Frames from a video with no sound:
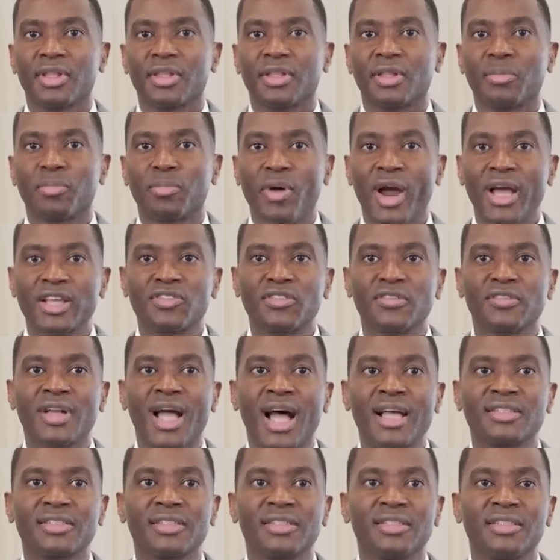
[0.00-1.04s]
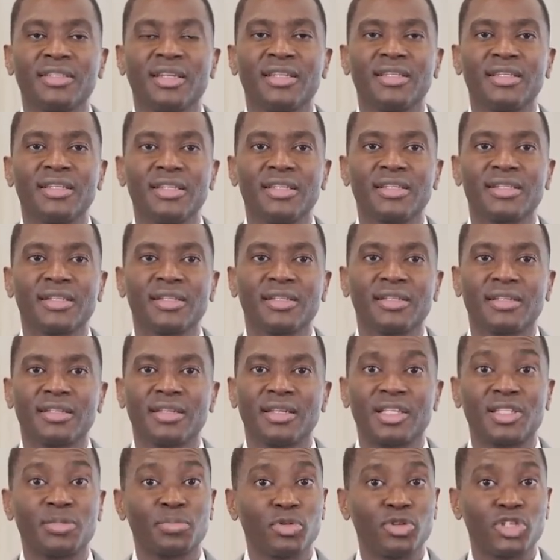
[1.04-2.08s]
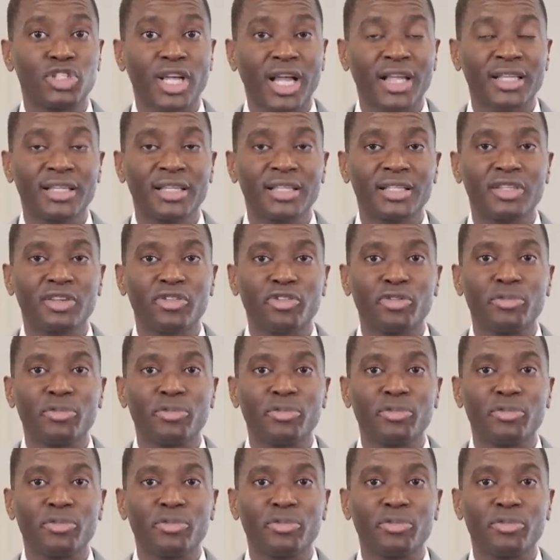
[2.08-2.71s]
The price of gasoline and diesel is projected to